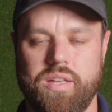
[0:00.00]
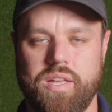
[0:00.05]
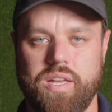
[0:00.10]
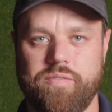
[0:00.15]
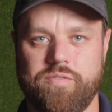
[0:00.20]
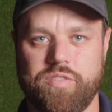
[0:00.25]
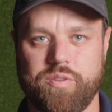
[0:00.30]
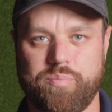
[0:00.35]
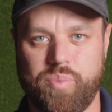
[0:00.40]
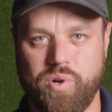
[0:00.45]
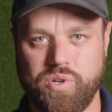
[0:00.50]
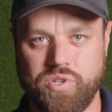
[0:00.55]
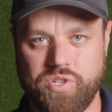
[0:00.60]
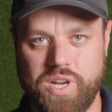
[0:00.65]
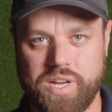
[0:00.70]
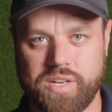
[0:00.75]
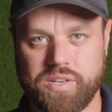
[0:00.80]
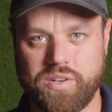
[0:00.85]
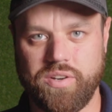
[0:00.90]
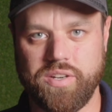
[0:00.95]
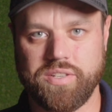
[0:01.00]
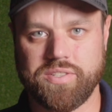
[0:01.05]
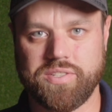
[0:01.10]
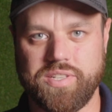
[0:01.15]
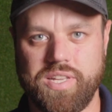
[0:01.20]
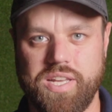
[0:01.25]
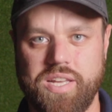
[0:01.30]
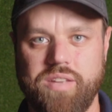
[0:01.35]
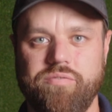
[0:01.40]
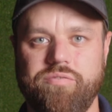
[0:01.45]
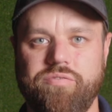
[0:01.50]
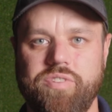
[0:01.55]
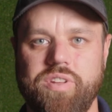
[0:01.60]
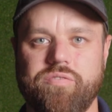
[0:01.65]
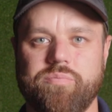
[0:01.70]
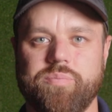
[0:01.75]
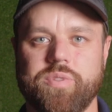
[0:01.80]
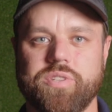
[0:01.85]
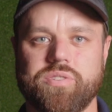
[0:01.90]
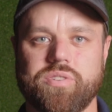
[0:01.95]
If the projector is 10
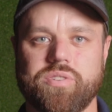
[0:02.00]
feet from the